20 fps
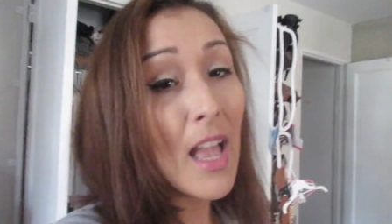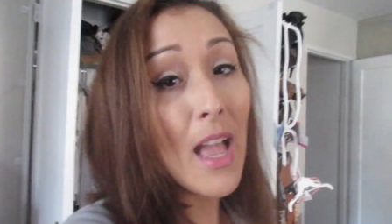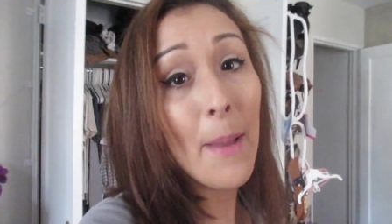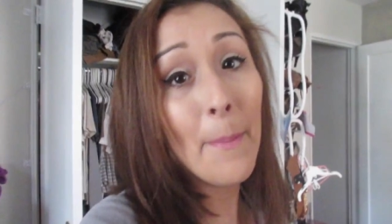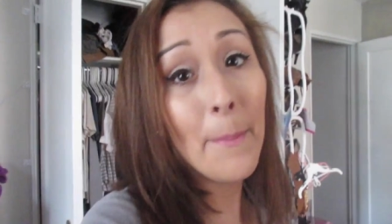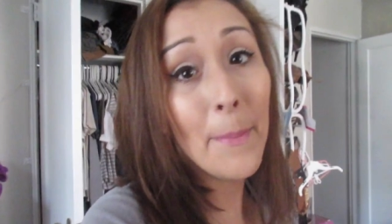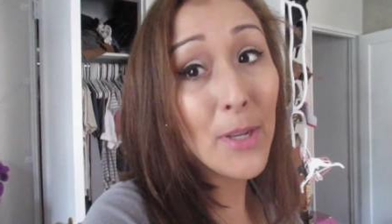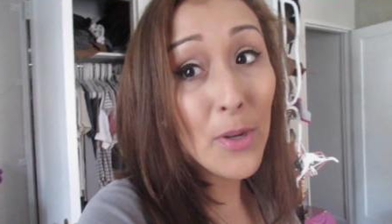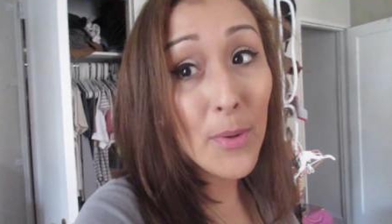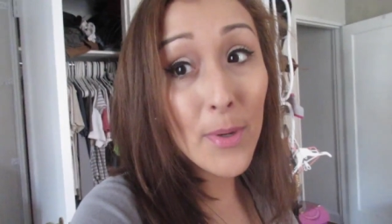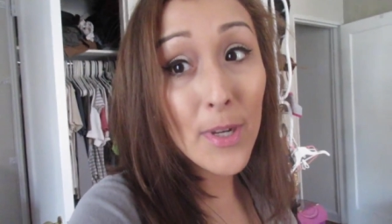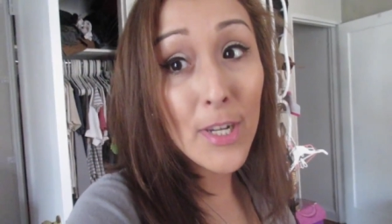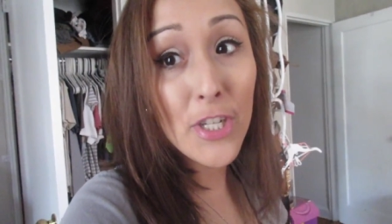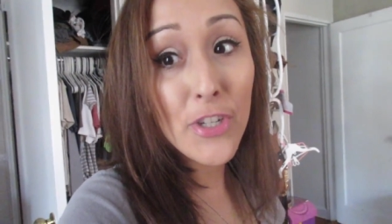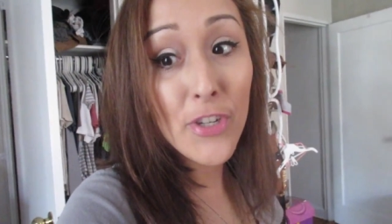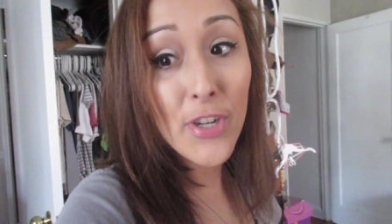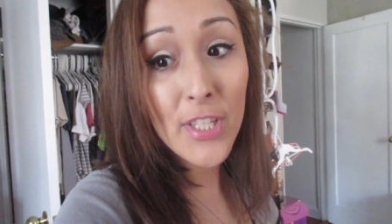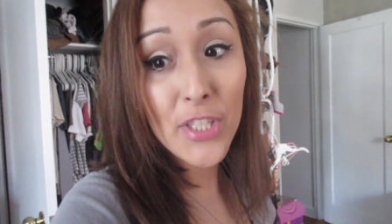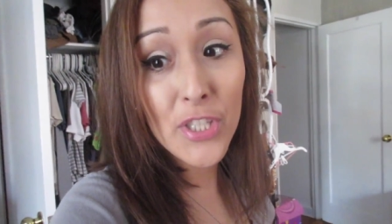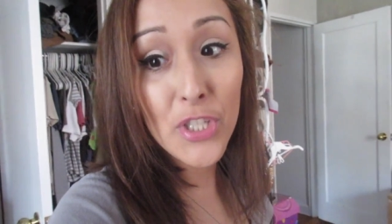I'm gonna wear a
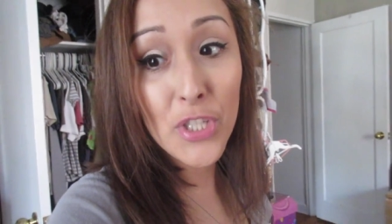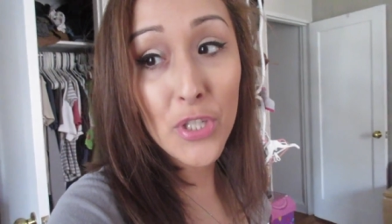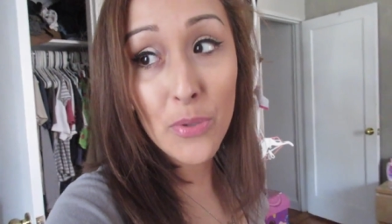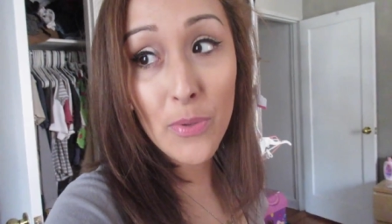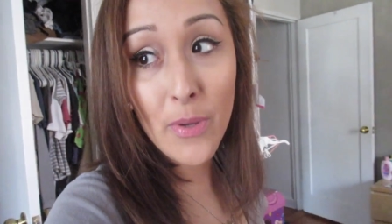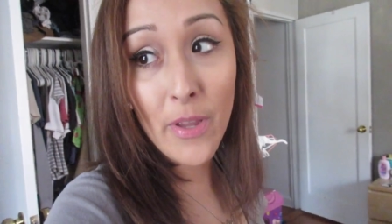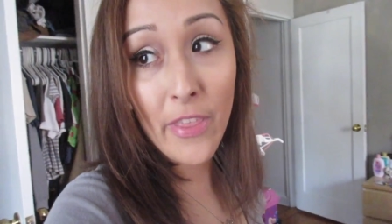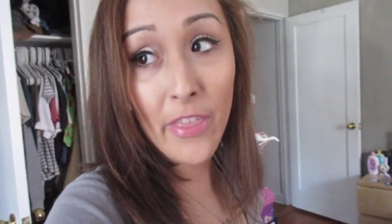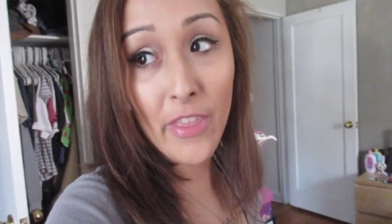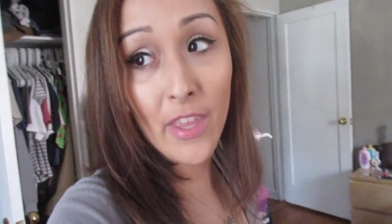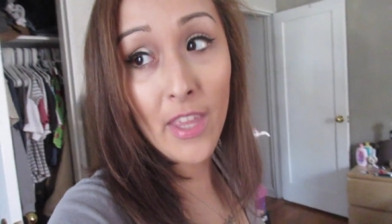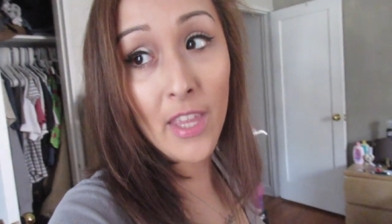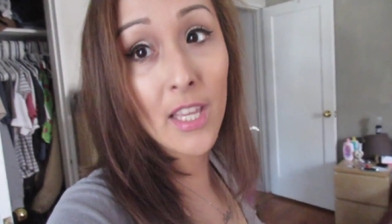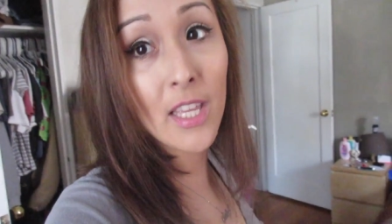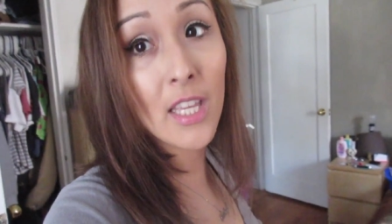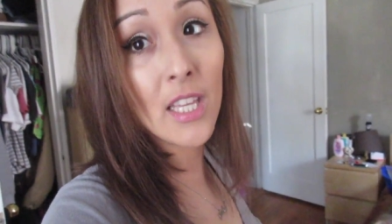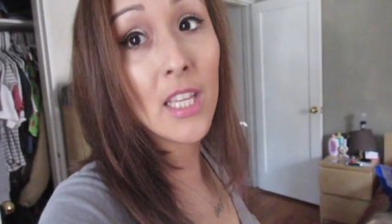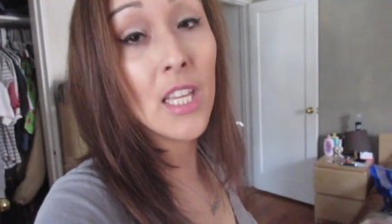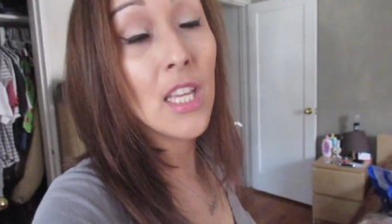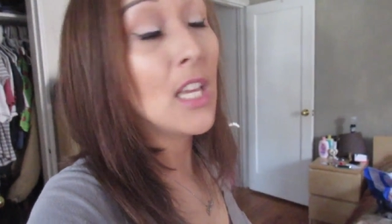dress too, I
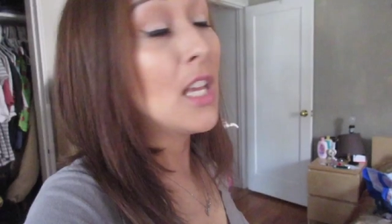think.